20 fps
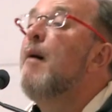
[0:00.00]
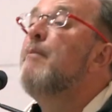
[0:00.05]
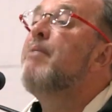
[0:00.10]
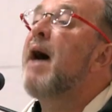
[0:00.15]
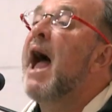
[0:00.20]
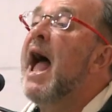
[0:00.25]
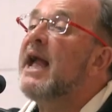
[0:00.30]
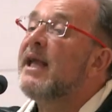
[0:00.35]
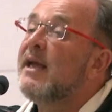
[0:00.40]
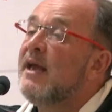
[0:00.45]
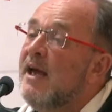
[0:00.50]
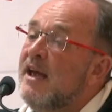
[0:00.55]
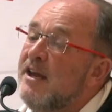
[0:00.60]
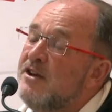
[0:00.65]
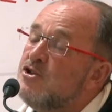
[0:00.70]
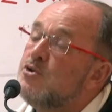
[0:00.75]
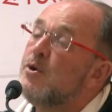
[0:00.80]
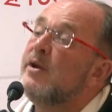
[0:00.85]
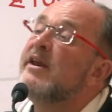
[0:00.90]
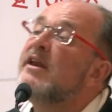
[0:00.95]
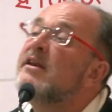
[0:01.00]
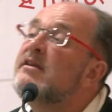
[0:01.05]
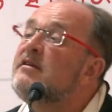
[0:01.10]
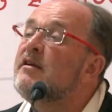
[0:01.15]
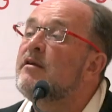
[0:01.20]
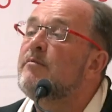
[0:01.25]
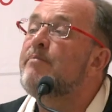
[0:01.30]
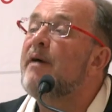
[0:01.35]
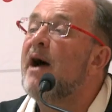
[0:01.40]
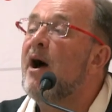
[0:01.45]
back into an
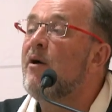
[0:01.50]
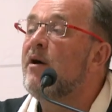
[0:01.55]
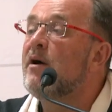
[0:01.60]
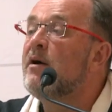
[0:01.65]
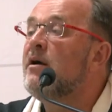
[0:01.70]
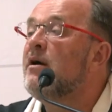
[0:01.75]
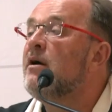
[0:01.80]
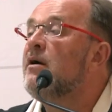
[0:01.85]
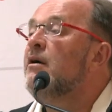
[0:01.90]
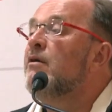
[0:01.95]
Indian power,